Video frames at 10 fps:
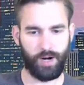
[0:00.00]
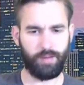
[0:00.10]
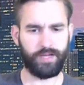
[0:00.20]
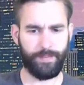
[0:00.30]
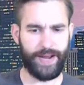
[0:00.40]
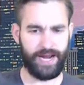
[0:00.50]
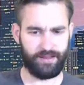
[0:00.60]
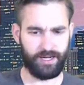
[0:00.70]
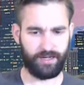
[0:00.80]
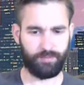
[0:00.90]
Probably a
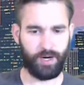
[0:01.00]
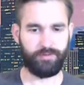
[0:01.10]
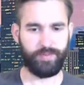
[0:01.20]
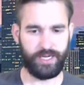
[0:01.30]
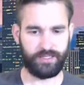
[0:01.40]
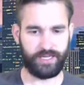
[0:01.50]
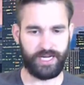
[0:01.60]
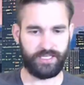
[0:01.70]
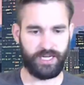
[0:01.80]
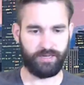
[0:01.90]
bad thing. Probably means that
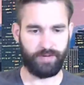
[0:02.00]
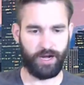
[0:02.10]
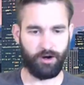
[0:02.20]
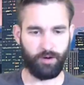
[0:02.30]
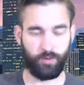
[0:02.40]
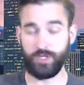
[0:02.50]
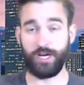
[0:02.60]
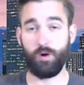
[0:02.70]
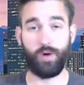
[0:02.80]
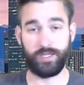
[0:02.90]
Case Keenum got hurt, which
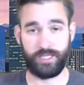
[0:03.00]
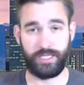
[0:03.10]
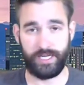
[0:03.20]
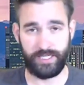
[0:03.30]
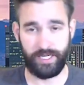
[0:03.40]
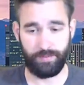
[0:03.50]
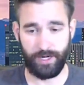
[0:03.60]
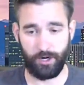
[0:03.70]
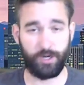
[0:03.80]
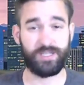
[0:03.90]
I don't want to see Case Keenum
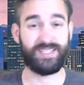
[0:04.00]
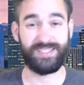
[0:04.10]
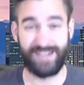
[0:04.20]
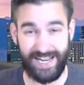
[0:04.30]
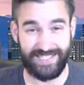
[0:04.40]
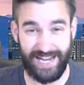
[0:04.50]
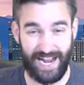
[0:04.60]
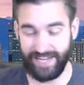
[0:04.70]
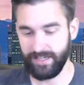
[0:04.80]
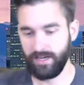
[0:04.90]
get hurt because he's a nice
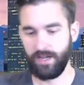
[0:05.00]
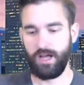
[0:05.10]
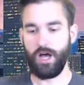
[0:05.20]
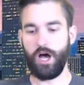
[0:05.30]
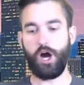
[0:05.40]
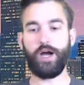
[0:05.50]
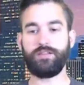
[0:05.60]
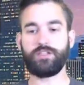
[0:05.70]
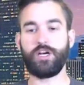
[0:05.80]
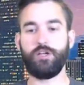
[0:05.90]
guy. All
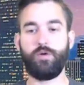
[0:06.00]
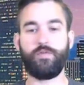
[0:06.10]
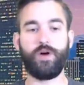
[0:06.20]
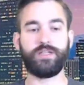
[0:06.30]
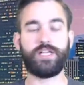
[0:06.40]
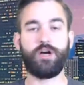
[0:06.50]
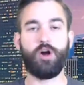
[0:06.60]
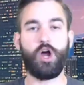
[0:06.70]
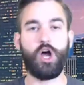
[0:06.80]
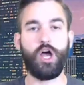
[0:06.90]
right, that's going to do it for us
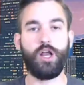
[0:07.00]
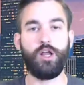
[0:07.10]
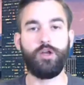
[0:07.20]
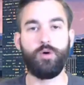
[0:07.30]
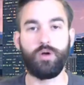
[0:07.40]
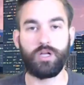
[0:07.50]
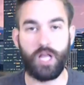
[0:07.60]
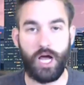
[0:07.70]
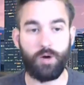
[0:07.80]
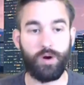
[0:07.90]
here on Noon
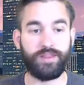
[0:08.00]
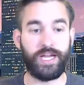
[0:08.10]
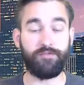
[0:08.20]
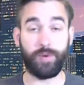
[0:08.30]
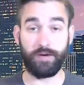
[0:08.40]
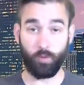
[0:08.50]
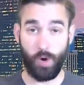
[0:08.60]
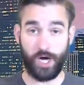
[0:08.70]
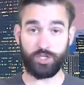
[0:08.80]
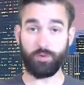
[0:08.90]
O'Clock. I want to thank everybody for
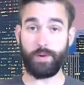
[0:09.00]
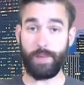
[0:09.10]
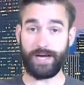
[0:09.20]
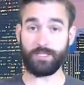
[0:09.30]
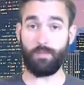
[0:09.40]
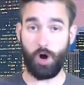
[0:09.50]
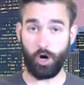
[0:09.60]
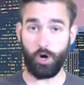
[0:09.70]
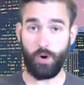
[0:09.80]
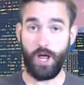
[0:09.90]
watching. We'll be back
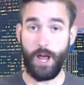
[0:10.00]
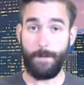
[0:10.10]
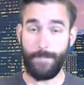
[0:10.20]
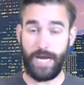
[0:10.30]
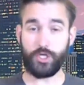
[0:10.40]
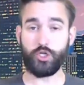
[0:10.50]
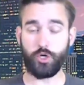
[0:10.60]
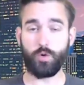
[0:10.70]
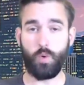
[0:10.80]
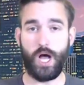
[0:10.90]
tomorrow. Make
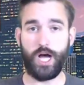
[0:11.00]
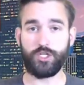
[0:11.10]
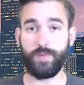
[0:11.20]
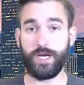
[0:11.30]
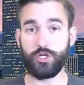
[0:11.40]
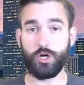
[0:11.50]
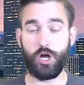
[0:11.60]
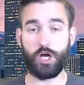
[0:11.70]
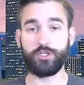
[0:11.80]
sure to watch. Make sure to